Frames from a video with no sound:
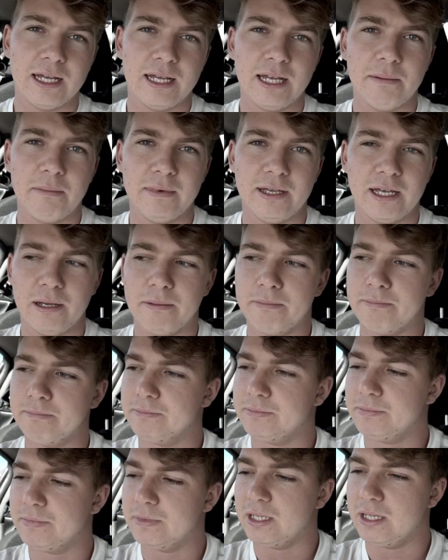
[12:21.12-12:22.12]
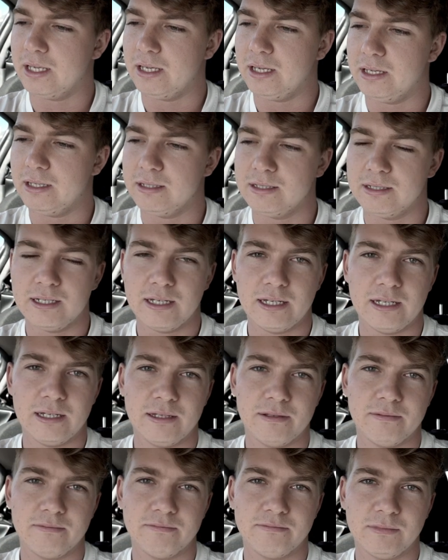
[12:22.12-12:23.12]
hit me up. And
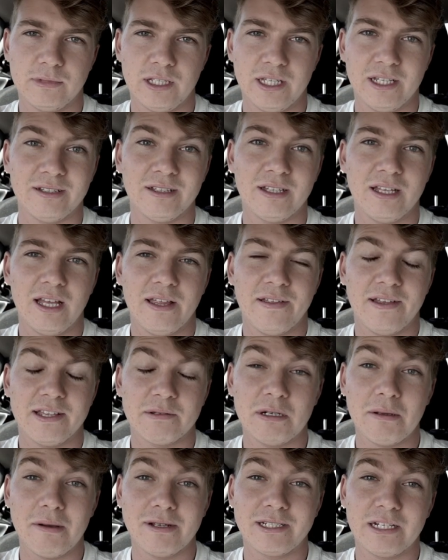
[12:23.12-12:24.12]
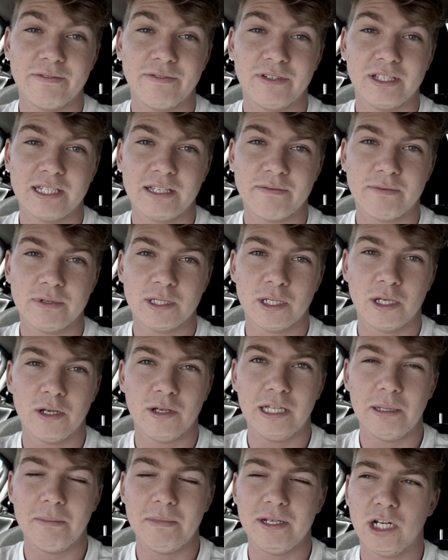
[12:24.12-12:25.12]
yeah, that's pretty much it for this
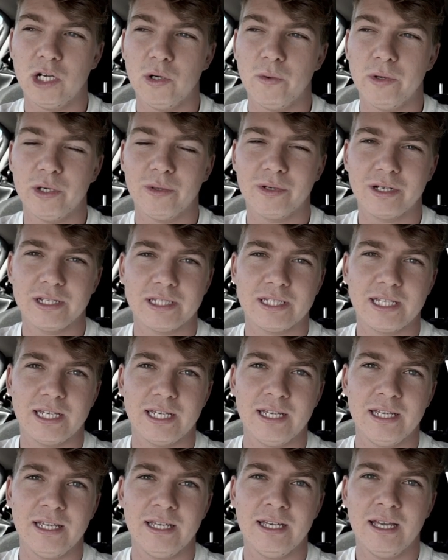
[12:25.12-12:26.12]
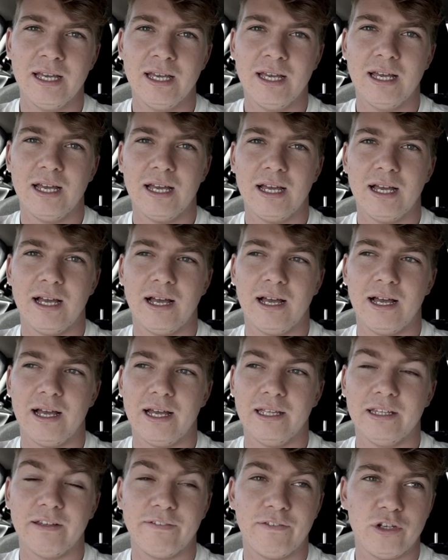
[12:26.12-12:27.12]
episode. Let me know what you want to see
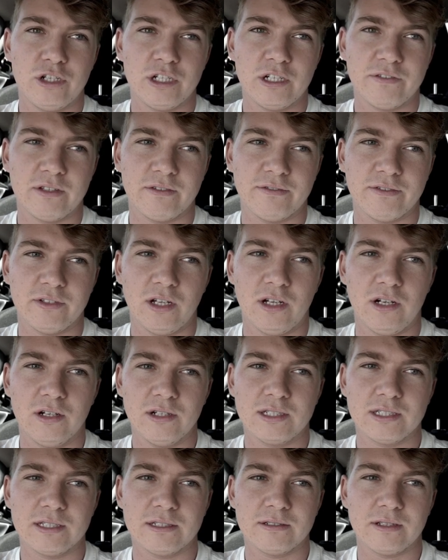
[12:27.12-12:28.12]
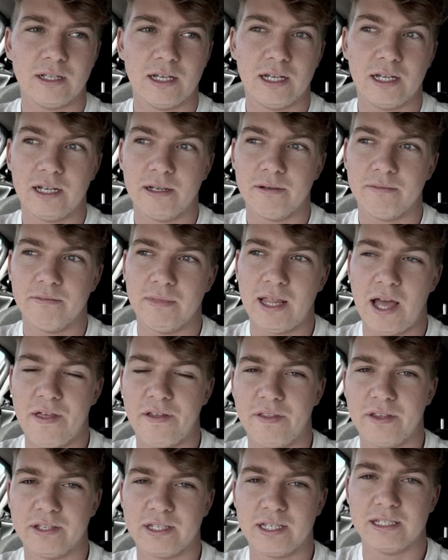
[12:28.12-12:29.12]
in the future for the vlogs.
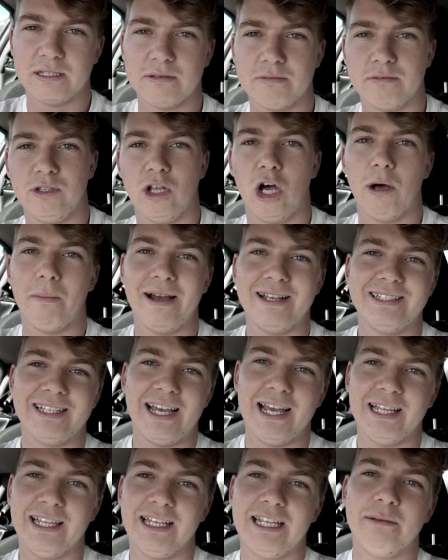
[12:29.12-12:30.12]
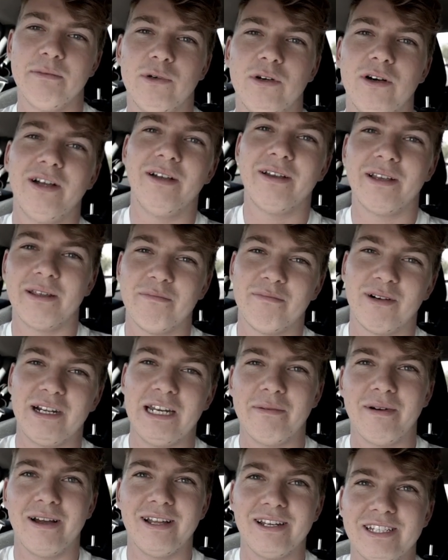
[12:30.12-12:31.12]
Now that this is not my daily anymore, I can
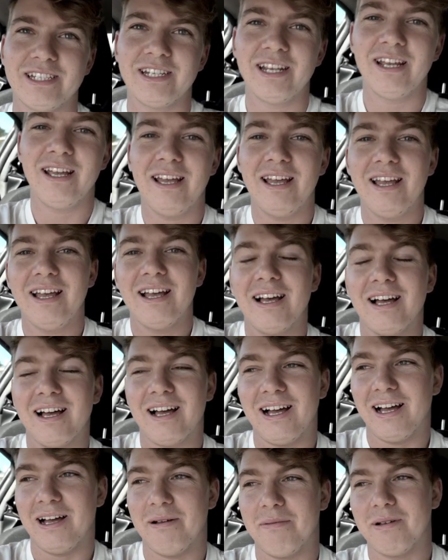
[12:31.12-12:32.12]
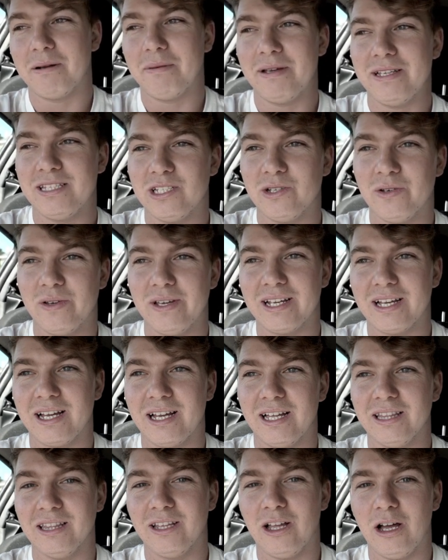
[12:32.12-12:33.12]
pretty much, I'm going to be doing
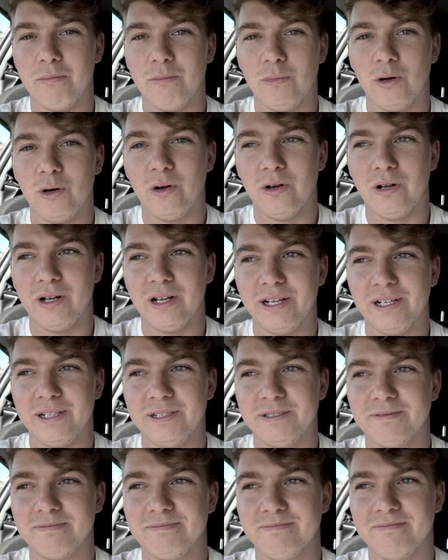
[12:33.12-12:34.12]
a lot more